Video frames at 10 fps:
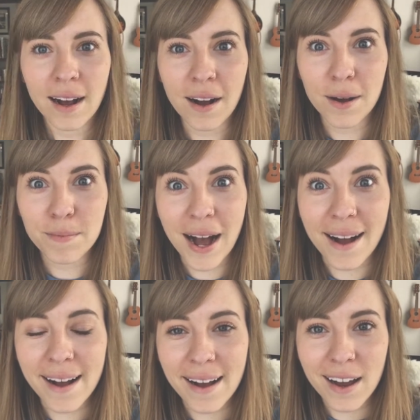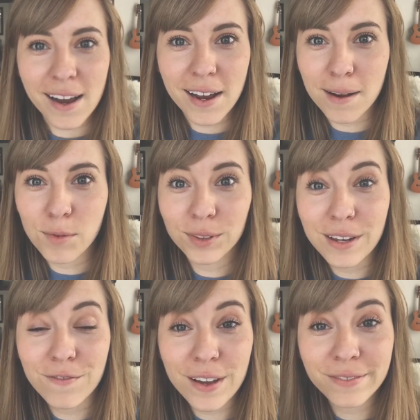Hi, I'm
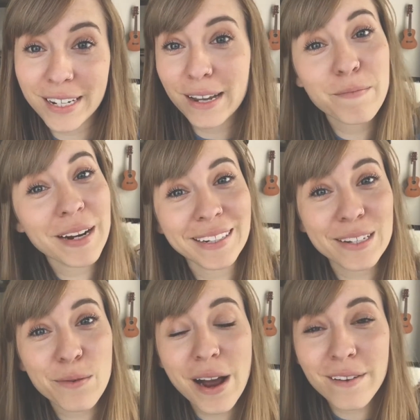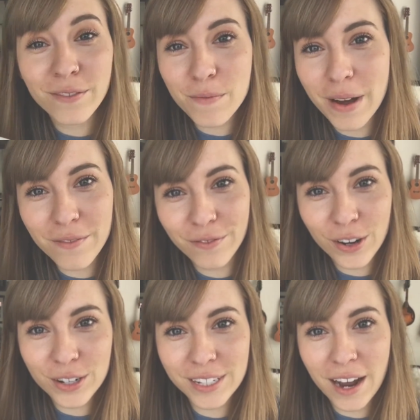only 15 minutes away from my
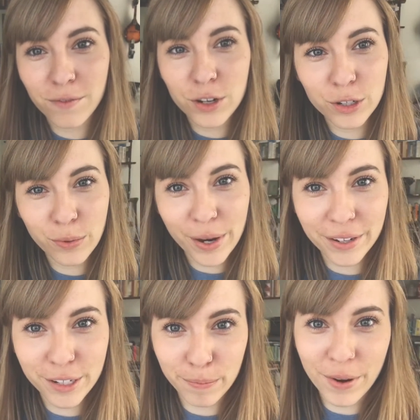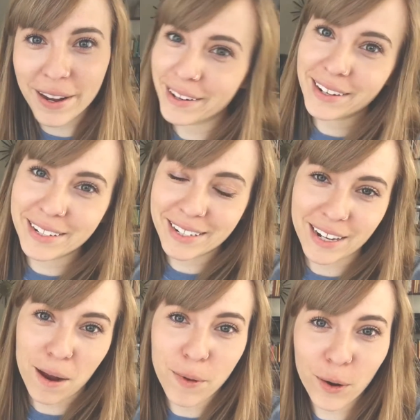first ever Twitter sprints.
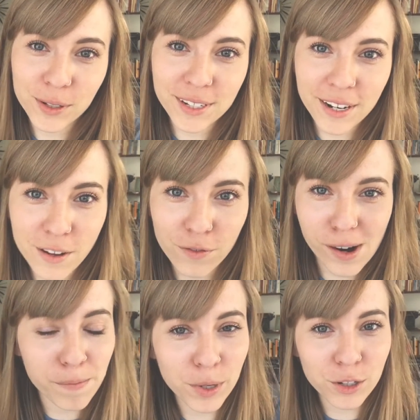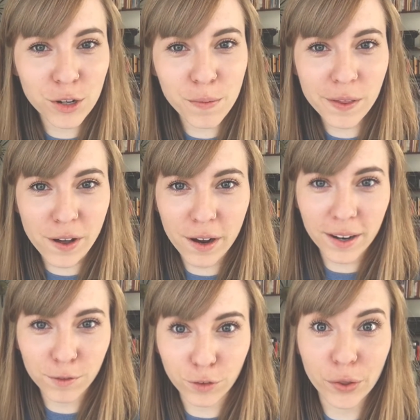I'm hosting over at
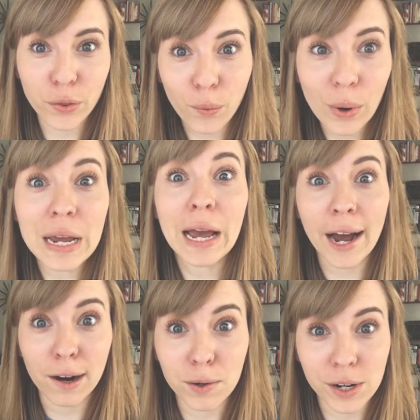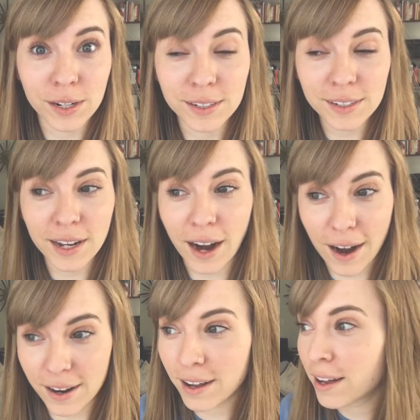BookTubeAthon for 3 hours, and
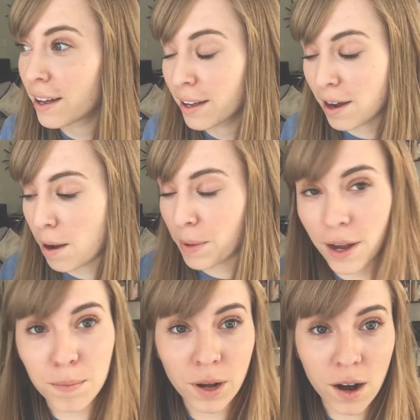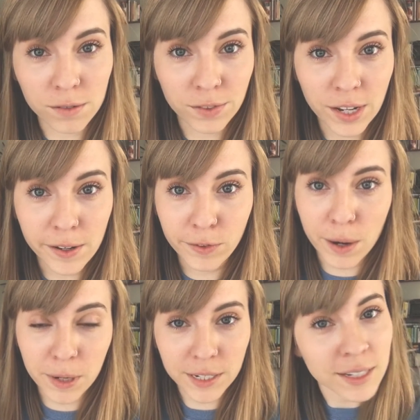I got my cup of coffee, I've
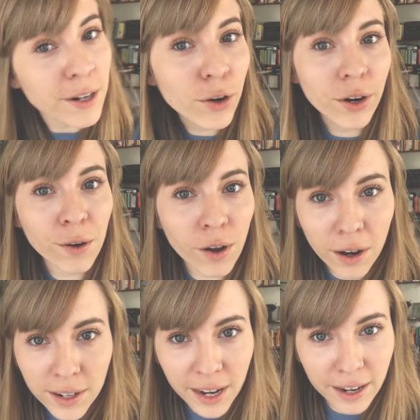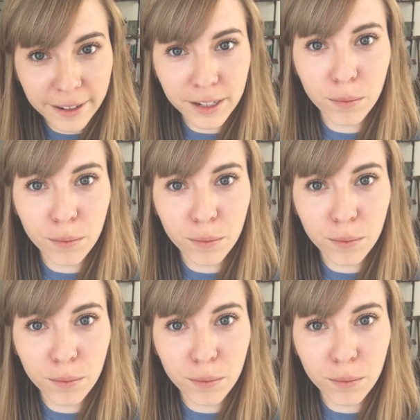got my cereal on hand,